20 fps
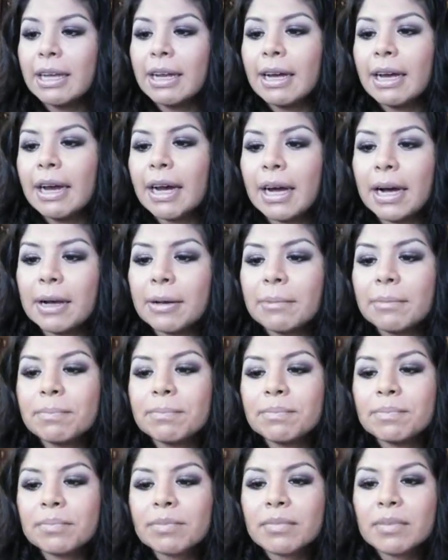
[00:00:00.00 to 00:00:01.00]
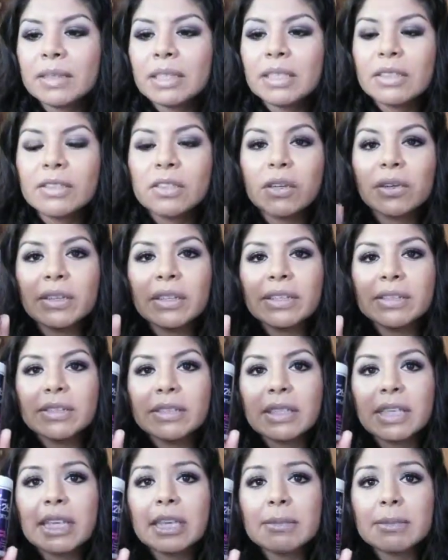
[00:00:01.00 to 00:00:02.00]
um, so this
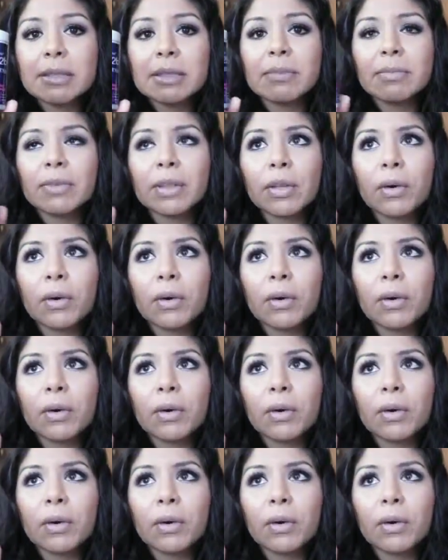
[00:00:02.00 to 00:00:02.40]
keeps